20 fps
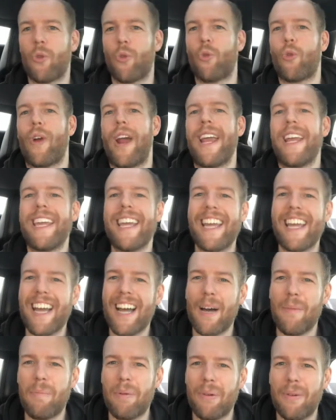raking
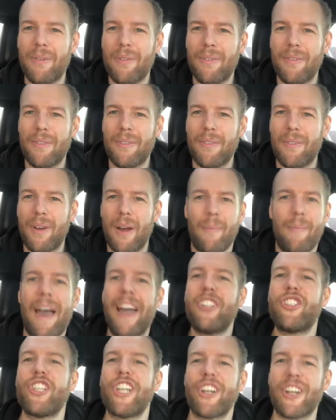up
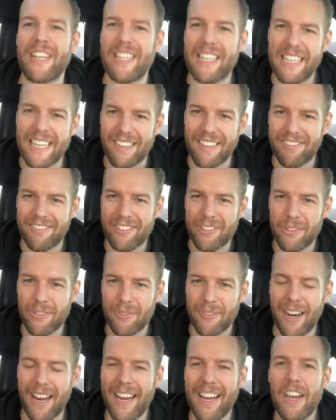imaginary leaves,
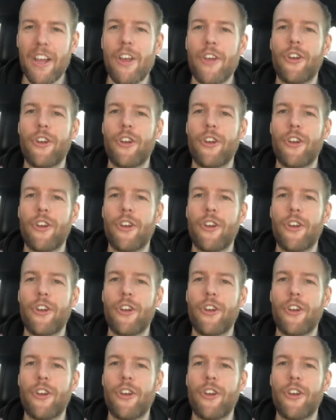right?